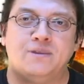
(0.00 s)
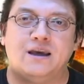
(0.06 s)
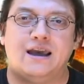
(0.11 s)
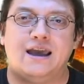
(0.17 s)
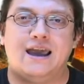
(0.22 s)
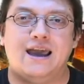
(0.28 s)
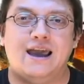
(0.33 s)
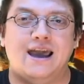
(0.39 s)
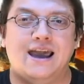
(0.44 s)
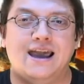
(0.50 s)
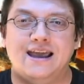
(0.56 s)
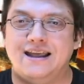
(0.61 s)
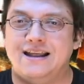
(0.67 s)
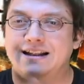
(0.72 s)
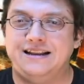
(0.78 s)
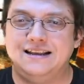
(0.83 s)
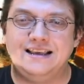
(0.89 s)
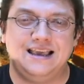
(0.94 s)

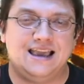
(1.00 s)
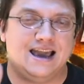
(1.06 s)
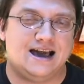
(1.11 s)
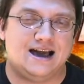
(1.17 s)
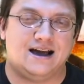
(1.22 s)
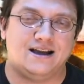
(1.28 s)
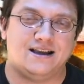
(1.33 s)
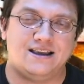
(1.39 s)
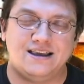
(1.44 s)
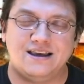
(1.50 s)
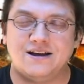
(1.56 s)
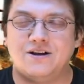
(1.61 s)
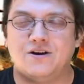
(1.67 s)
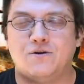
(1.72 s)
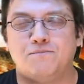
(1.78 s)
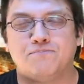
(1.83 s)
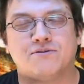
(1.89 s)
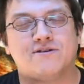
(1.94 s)
And yeah,
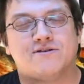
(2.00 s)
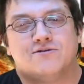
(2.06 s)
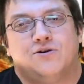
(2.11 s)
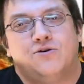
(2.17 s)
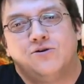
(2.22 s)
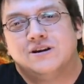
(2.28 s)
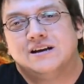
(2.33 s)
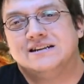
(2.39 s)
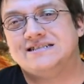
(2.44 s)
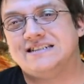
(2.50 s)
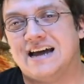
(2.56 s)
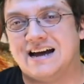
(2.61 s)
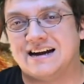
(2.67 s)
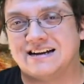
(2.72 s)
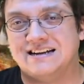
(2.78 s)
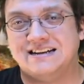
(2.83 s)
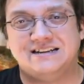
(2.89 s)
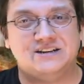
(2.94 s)
Brooke Hogan's
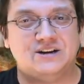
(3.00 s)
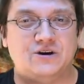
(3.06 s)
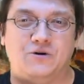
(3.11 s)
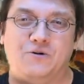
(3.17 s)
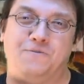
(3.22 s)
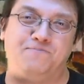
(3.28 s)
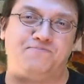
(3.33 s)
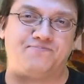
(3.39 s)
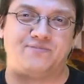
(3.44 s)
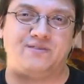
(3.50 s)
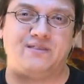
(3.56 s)
acting, no.